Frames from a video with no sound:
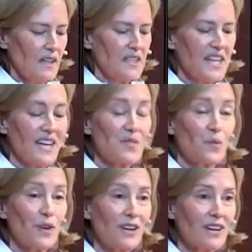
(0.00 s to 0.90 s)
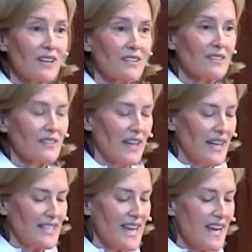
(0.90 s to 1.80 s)
It takes work
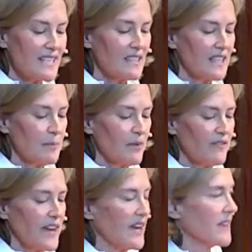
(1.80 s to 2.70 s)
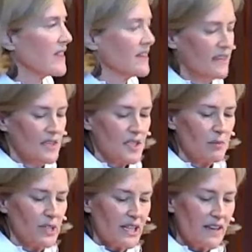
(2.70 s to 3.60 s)
and it takes a leap of faith to
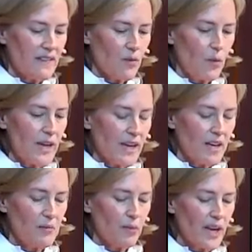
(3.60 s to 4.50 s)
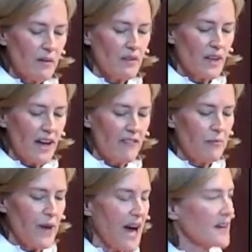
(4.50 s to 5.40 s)
believe that we can bring
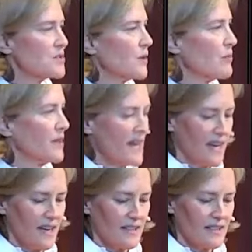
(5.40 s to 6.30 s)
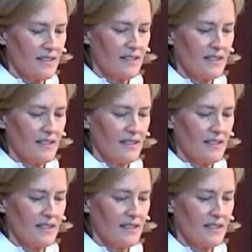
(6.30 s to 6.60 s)
life back to our planet,